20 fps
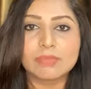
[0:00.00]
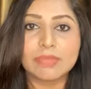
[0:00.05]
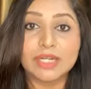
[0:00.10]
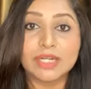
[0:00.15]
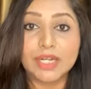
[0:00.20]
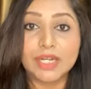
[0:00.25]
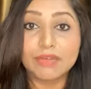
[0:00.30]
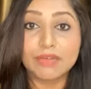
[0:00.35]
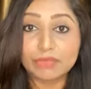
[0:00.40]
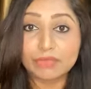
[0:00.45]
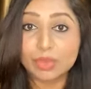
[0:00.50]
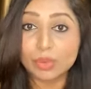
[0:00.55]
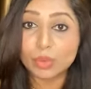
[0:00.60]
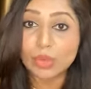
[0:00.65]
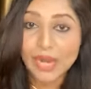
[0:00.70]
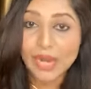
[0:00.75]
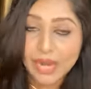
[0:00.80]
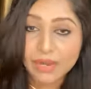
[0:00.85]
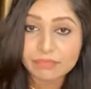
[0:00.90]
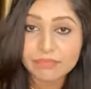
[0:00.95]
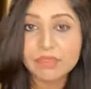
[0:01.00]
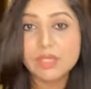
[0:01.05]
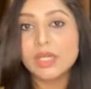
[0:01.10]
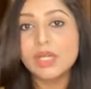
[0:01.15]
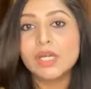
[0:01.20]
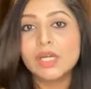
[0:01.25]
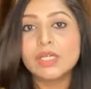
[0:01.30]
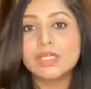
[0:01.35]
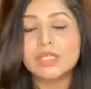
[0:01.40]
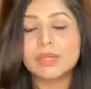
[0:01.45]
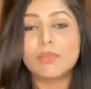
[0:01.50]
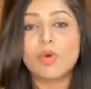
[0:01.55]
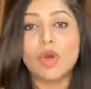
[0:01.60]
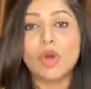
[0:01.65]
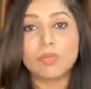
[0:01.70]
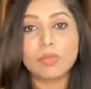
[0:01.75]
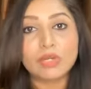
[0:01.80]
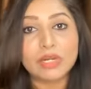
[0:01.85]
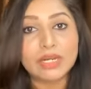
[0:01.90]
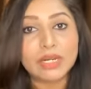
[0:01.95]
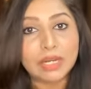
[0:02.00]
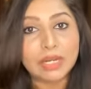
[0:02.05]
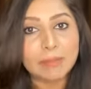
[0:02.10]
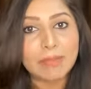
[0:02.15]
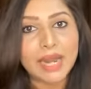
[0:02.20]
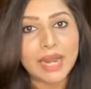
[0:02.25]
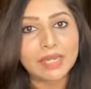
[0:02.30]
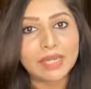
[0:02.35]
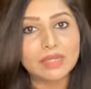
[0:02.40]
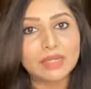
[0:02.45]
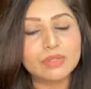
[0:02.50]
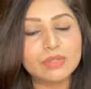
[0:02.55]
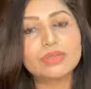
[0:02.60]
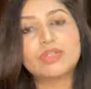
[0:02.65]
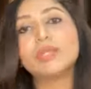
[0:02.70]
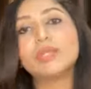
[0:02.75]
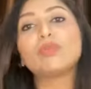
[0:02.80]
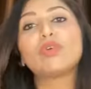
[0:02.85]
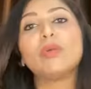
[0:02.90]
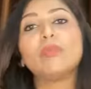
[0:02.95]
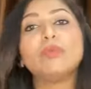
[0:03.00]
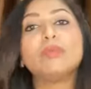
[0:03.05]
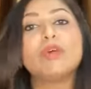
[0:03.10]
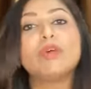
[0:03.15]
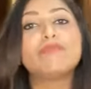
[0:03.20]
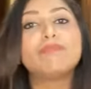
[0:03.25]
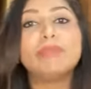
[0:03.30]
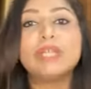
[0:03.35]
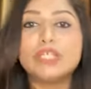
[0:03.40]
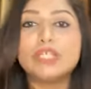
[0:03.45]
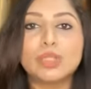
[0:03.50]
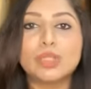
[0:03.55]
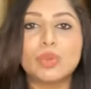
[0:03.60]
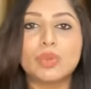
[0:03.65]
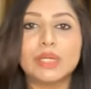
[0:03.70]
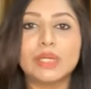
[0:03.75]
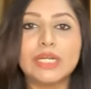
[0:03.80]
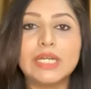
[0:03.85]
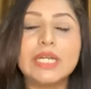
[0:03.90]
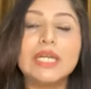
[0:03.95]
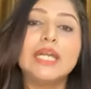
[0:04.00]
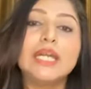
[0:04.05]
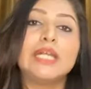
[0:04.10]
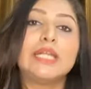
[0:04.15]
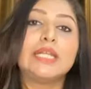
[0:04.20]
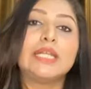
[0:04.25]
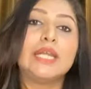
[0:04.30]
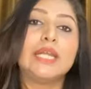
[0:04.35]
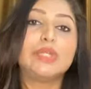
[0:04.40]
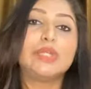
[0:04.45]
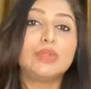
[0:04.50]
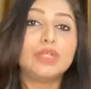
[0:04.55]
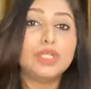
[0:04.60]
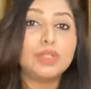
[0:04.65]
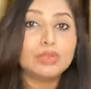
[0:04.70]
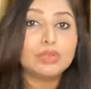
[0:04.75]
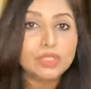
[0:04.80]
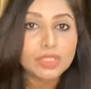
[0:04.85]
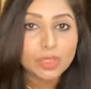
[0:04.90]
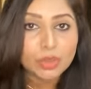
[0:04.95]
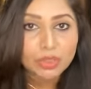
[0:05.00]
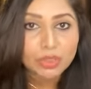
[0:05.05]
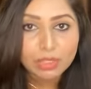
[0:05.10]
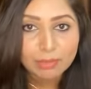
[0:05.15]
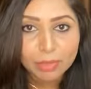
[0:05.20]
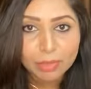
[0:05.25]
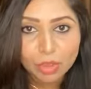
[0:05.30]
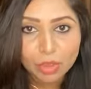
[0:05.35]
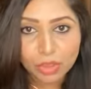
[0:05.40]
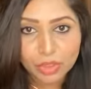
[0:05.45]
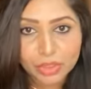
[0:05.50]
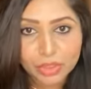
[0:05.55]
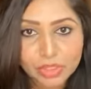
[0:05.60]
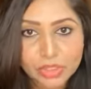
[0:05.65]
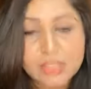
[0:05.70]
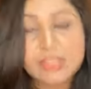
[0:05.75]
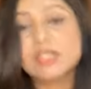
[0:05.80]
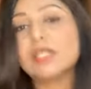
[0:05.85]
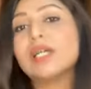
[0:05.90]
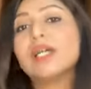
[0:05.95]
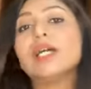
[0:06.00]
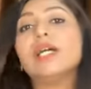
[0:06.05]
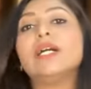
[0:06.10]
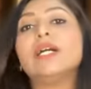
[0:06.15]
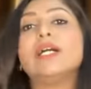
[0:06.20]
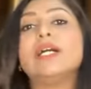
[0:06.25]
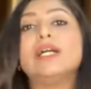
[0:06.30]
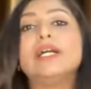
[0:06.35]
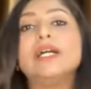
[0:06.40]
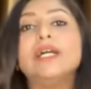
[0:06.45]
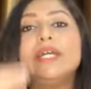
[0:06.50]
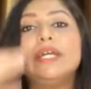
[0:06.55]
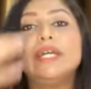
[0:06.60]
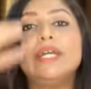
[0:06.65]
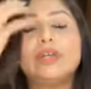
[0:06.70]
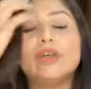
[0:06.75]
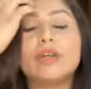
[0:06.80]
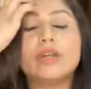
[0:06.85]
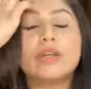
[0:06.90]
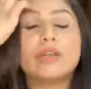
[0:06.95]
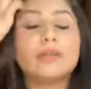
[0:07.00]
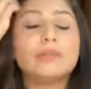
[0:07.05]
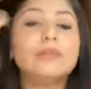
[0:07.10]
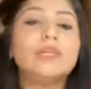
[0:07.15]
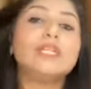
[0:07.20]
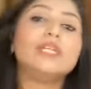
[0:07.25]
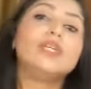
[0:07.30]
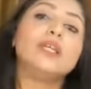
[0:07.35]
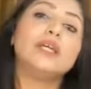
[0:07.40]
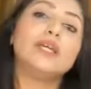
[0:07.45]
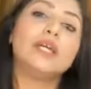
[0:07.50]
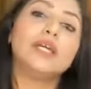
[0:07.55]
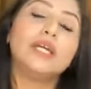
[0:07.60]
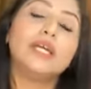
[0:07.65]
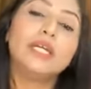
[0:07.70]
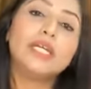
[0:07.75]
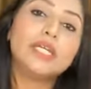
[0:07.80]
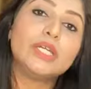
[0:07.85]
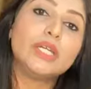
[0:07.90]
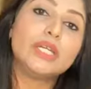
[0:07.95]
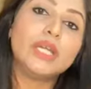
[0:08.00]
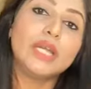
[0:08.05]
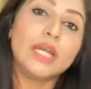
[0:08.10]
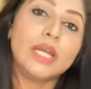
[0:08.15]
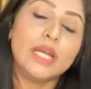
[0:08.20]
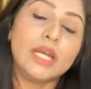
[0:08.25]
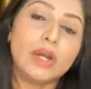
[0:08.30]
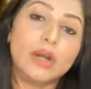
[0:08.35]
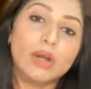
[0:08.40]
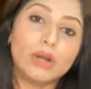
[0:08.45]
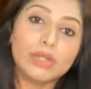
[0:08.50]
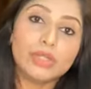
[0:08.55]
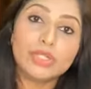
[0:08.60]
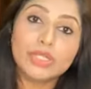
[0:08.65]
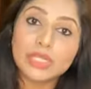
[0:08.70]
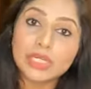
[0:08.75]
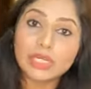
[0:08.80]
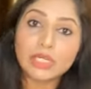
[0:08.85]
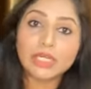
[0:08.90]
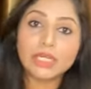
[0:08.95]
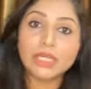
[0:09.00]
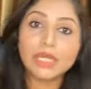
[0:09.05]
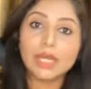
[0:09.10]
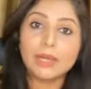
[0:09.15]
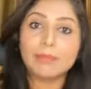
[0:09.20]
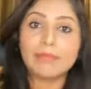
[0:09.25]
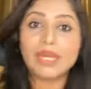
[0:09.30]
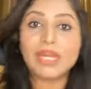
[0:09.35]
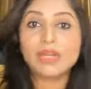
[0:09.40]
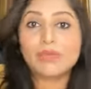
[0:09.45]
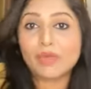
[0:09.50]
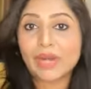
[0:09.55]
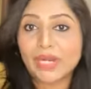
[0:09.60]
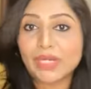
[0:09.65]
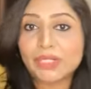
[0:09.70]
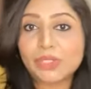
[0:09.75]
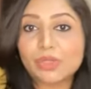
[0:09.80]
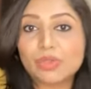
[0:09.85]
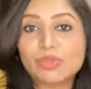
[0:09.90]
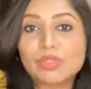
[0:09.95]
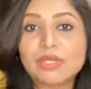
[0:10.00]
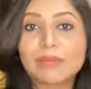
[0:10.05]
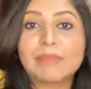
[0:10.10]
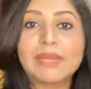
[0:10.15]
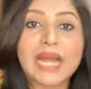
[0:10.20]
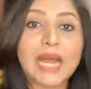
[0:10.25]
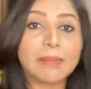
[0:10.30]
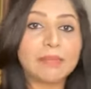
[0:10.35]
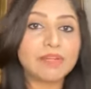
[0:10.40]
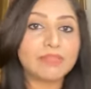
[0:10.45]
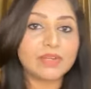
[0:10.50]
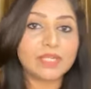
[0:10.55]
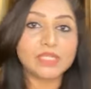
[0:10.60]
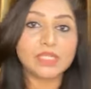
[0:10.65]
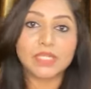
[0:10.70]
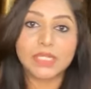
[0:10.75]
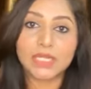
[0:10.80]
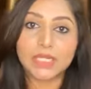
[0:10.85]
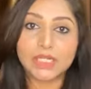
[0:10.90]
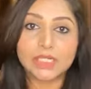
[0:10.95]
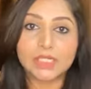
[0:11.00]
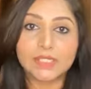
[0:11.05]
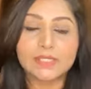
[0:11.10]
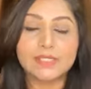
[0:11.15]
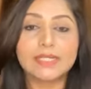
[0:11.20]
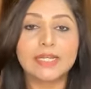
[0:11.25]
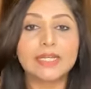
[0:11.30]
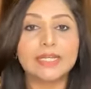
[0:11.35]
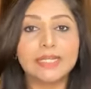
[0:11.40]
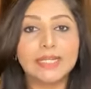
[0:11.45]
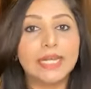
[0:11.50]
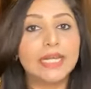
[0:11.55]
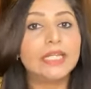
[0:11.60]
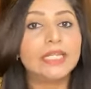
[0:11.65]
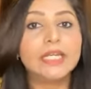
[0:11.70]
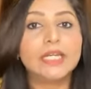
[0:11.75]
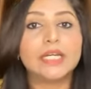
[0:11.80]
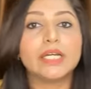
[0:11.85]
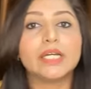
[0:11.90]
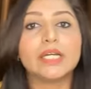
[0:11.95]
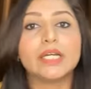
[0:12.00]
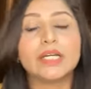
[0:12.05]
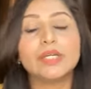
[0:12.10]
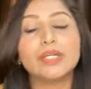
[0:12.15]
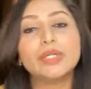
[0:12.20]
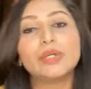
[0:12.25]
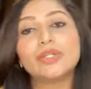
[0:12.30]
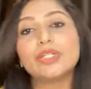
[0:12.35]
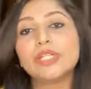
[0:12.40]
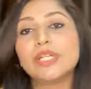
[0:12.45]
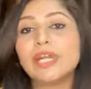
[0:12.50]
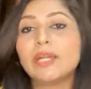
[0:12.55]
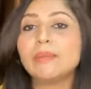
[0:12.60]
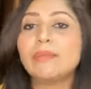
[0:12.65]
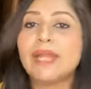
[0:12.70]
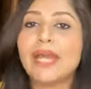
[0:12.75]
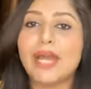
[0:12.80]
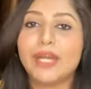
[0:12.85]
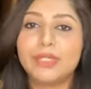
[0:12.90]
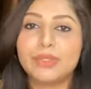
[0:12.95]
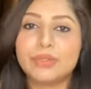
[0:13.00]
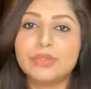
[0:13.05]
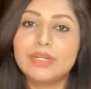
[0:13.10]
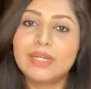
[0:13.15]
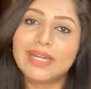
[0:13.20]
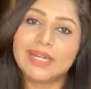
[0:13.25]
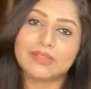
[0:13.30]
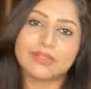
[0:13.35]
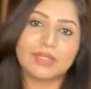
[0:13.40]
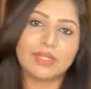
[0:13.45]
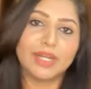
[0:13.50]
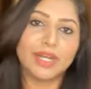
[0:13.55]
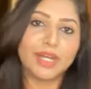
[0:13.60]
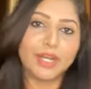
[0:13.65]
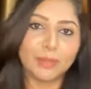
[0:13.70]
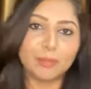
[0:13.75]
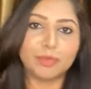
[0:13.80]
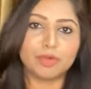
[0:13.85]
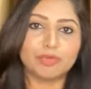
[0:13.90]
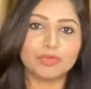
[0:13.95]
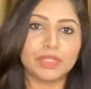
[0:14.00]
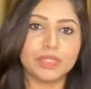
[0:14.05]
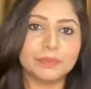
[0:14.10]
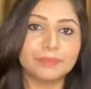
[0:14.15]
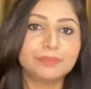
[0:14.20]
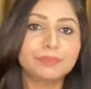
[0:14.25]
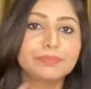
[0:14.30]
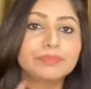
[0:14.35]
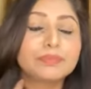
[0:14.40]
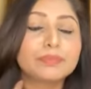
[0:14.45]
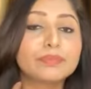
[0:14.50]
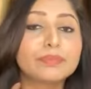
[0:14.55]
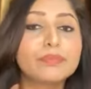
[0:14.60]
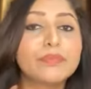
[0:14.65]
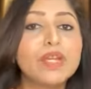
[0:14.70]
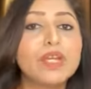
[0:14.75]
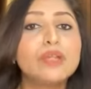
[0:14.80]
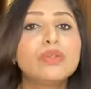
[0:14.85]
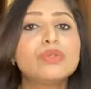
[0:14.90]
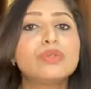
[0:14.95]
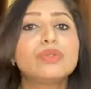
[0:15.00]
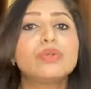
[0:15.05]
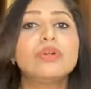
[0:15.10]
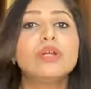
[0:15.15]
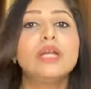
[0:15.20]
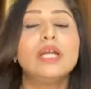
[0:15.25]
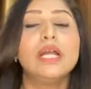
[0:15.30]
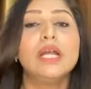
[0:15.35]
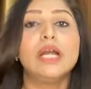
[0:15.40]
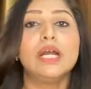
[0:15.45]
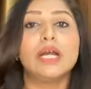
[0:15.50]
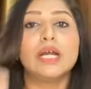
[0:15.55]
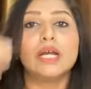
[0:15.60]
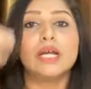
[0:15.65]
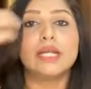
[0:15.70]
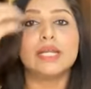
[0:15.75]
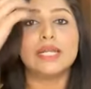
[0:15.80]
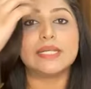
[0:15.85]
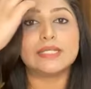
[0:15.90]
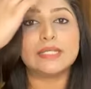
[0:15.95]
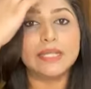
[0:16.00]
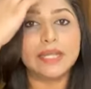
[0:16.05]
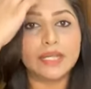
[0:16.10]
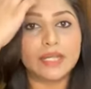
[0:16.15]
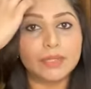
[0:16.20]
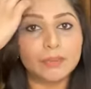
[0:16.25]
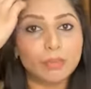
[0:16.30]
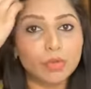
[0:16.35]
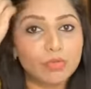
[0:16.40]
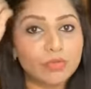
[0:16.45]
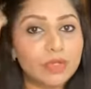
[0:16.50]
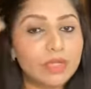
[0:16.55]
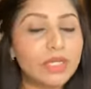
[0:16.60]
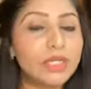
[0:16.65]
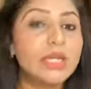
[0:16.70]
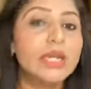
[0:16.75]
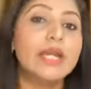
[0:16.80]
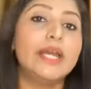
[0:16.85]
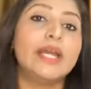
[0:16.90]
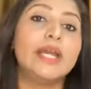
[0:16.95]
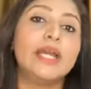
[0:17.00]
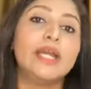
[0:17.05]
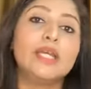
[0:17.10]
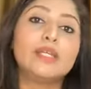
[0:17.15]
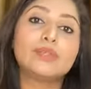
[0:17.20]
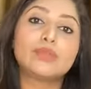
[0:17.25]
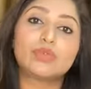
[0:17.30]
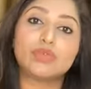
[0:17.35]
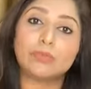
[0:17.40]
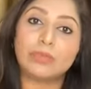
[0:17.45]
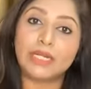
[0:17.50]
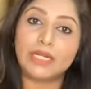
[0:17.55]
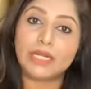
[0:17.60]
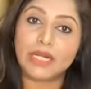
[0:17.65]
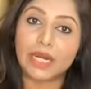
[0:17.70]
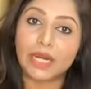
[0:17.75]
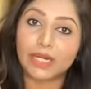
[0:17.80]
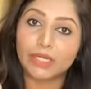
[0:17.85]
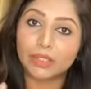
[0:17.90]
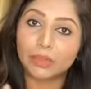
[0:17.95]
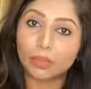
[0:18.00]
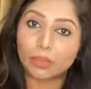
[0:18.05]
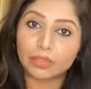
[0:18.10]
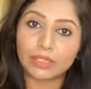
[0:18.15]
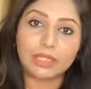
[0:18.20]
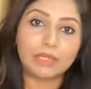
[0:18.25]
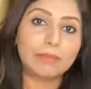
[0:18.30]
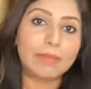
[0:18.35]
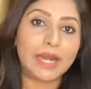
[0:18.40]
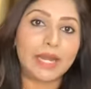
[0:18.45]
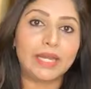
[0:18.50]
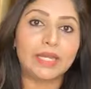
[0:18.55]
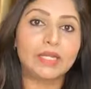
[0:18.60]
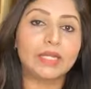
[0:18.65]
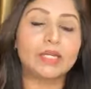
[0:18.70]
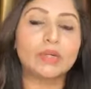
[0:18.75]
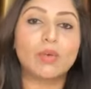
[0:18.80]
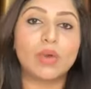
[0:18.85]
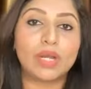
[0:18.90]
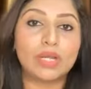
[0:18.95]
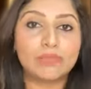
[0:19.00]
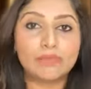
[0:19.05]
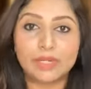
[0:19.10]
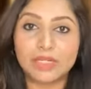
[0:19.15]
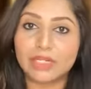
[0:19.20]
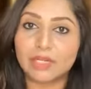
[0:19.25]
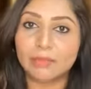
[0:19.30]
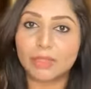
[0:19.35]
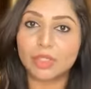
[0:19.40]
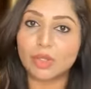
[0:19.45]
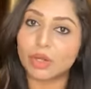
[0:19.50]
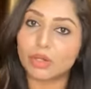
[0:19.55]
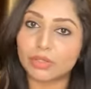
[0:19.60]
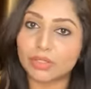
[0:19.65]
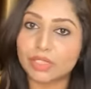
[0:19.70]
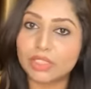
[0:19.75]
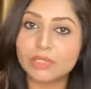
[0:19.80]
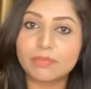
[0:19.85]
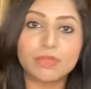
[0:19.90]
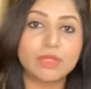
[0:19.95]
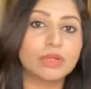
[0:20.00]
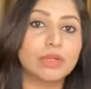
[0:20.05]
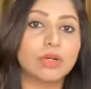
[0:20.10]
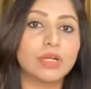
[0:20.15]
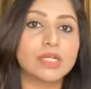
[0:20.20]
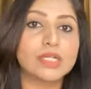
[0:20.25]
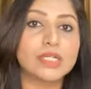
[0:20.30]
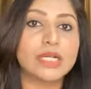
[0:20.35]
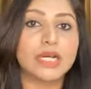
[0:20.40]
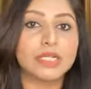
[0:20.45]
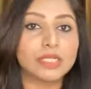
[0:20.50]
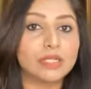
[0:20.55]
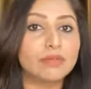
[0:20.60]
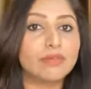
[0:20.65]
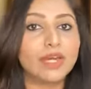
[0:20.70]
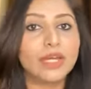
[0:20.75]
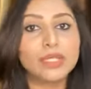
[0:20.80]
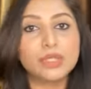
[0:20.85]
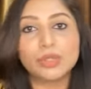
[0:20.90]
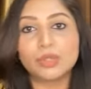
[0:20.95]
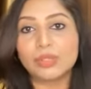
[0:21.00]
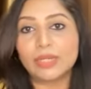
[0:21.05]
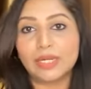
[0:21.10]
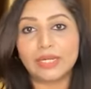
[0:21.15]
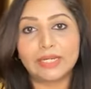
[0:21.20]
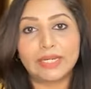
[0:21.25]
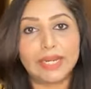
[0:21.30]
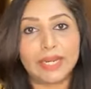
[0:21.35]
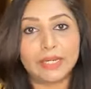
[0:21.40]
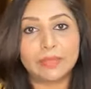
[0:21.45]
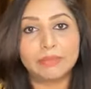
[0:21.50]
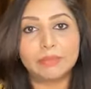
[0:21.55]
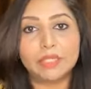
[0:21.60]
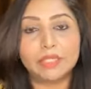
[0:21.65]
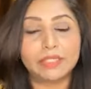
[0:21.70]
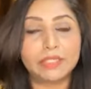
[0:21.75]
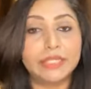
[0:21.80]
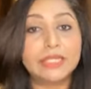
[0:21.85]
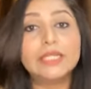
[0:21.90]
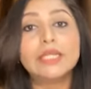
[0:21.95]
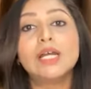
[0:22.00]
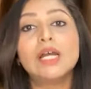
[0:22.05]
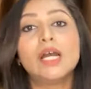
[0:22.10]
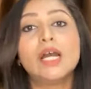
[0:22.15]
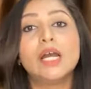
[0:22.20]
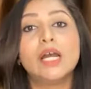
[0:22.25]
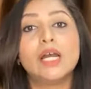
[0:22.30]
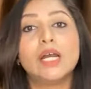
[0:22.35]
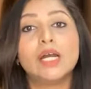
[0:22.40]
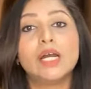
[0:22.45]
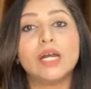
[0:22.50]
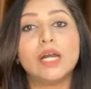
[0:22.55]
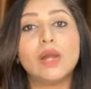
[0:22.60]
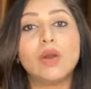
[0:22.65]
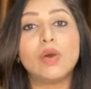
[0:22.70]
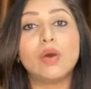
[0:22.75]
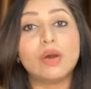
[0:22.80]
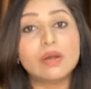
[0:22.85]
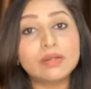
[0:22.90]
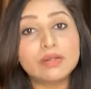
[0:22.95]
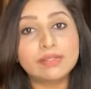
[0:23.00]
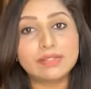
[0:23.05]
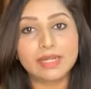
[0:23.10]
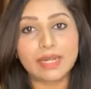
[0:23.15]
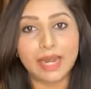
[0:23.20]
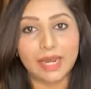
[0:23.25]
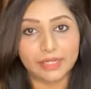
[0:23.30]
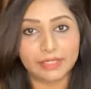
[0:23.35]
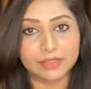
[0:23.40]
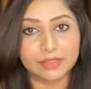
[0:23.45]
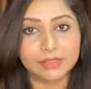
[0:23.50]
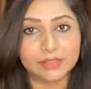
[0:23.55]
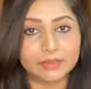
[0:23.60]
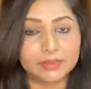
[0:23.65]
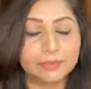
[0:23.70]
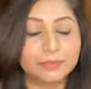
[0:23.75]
But if you have some hormonal imbalance or the problem of PCOD, then you need to see your dermatologist. He or she may advise you some lab investigations, and then he or she can plan your laser hair removal. So laser hair removal is to be done only by a qualified dermatologist, because otherwise you can get burning or scarring.